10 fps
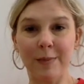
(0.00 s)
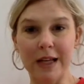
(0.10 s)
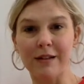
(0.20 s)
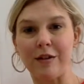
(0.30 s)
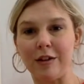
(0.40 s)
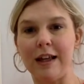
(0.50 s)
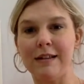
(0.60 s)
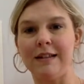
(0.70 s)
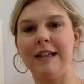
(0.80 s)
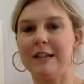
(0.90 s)
Pixar
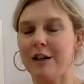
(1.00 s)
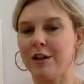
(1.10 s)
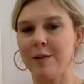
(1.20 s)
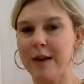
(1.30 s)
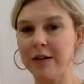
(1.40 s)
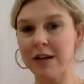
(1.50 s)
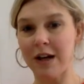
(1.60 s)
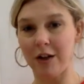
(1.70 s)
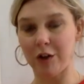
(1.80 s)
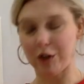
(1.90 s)
lesson it talked about
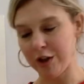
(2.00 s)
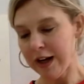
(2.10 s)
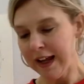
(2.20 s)
color,